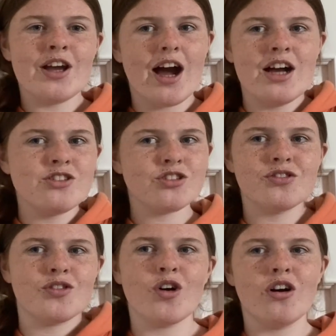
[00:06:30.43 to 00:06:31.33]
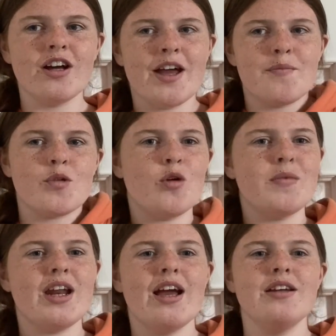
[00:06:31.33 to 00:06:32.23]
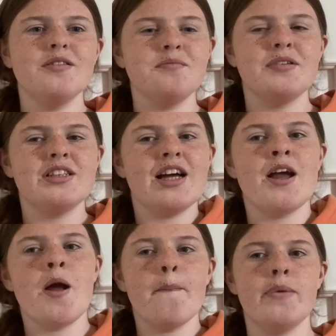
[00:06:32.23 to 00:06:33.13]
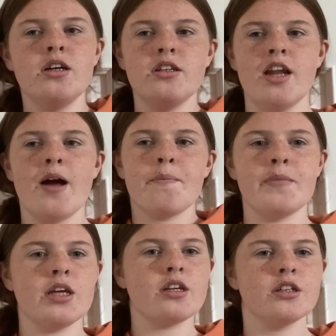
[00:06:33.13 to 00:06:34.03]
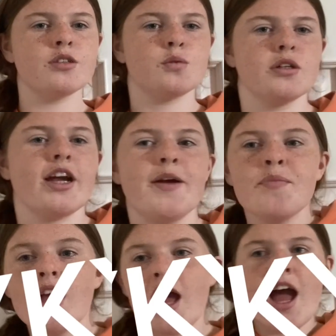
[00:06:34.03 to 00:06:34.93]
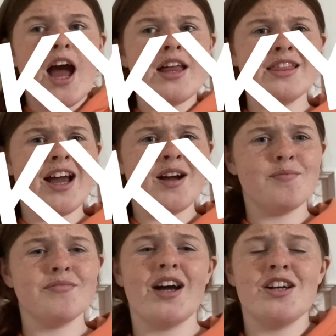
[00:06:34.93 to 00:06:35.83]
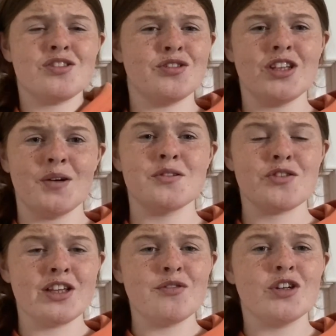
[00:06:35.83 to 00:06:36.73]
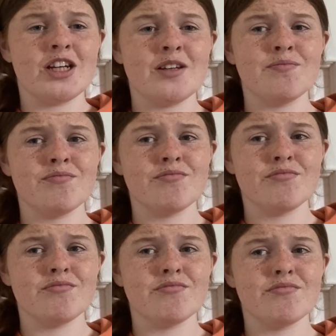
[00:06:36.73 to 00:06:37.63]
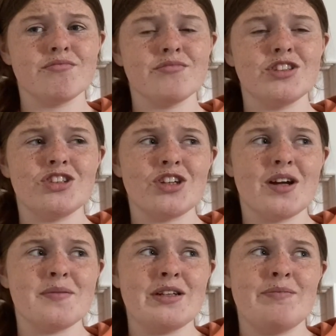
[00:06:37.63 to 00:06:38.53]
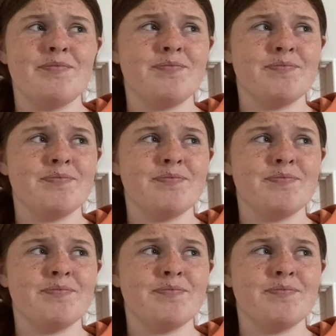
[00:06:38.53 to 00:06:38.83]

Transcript: I just thought him coming in and being like, but not because we're gay. And that, I just thought that was really funny. Do you know what I mean?